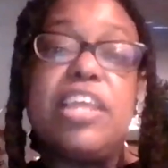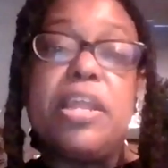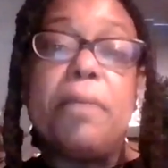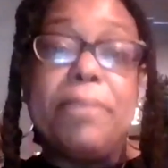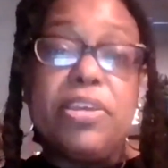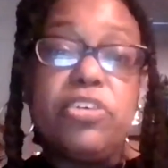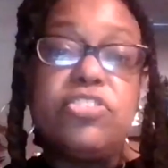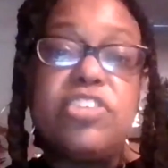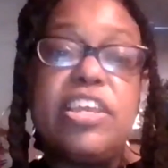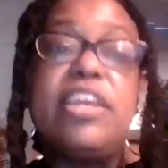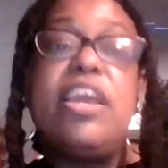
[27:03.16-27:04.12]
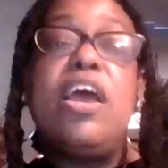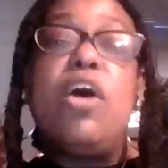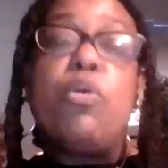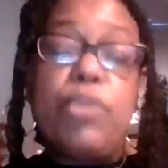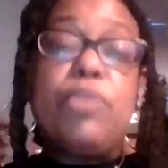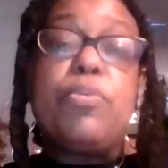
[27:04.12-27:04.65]
in a building,
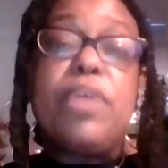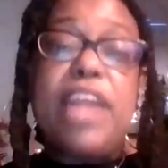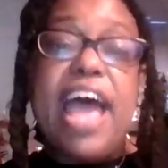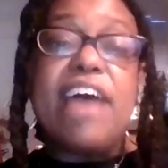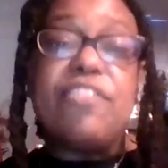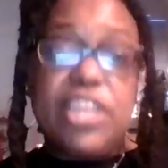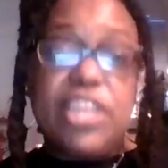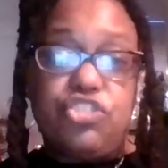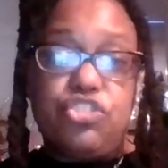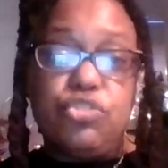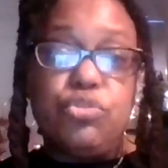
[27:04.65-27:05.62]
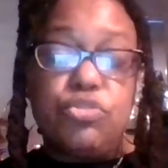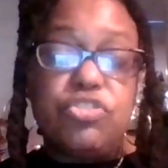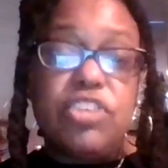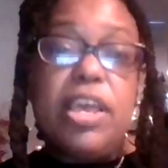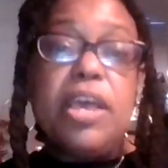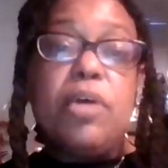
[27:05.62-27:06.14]
we would have issues
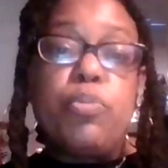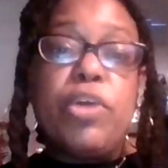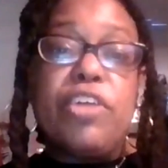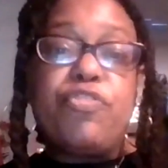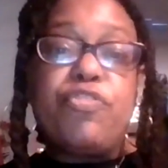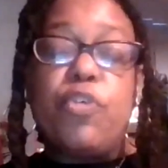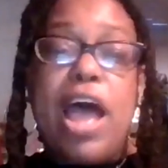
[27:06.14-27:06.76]
with,